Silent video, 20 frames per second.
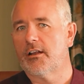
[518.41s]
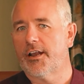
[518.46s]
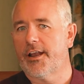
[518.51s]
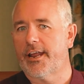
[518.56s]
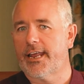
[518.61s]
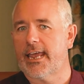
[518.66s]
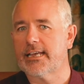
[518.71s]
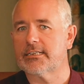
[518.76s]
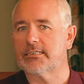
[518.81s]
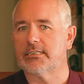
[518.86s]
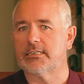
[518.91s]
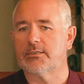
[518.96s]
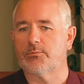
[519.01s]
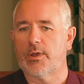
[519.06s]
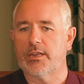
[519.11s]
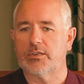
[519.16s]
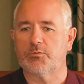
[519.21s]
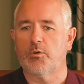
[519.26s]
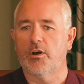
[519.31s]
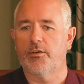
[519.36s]
And I guess
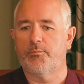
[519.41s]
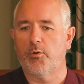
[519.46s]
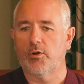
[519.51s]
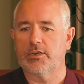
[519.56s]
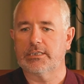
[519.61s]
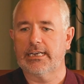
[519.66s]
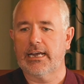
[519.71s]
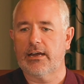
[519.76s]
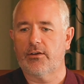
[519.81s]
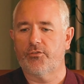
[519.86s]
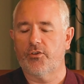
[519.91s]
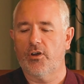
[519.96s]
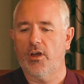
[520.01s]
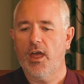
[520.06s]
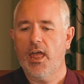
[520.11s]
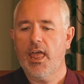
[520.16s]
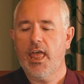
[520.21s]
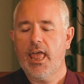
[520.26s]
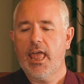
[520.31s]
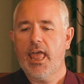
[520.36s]
it's worth pointing out
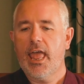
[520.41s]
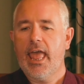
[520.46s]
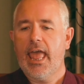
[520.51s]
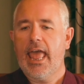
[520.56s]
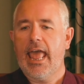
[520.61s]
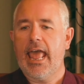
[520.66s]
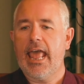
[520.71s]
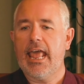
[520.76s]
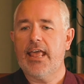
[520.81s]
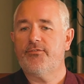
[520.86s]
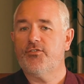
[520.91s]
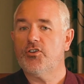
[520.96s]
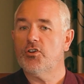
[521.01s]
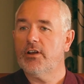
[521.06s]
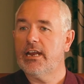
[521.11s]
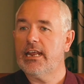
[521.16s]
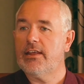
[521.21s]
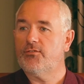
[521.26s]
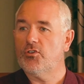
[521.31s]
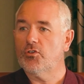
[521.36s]
that if you
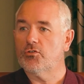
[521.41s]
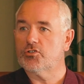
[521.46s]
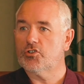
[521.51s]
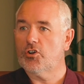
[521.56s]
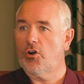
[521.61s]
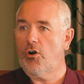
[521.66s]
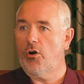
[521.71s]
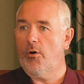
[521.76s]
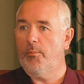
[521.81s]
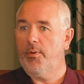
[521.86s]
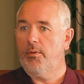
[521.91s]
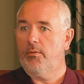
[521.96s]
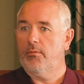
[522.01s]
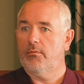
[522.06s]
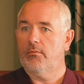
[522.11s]
leave your job